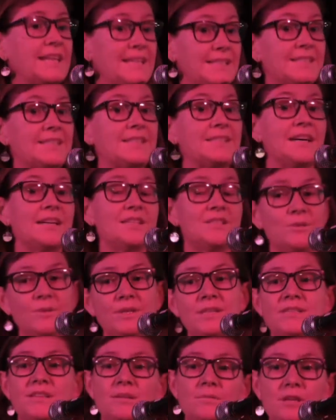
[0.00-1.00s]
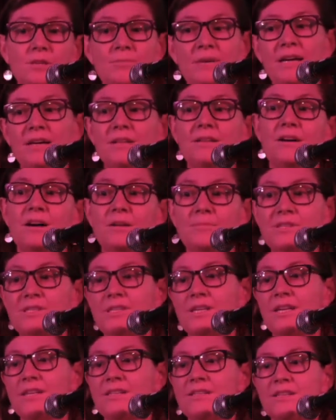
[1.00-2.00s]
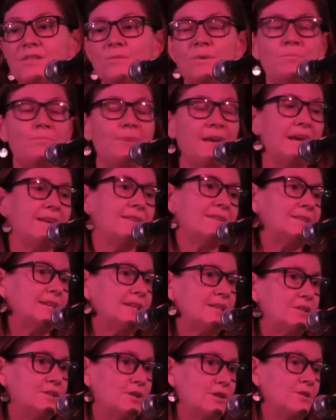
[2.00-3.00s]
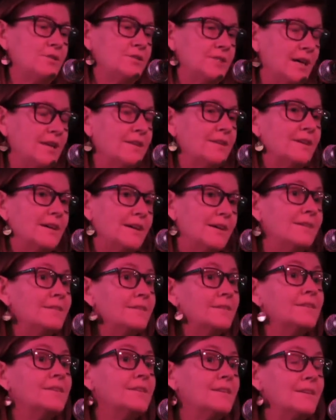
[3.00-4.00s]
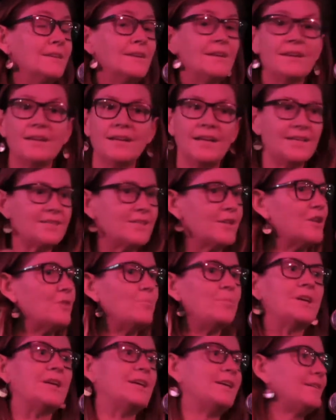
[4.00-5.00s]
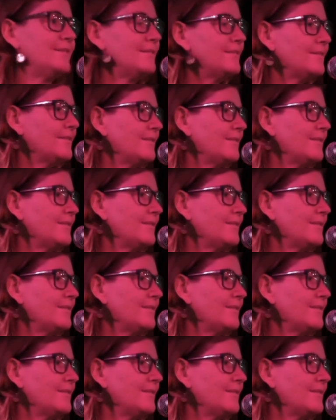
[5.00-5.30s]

need to start doing something about climate change, because when Bangladesh goes under, it's going to be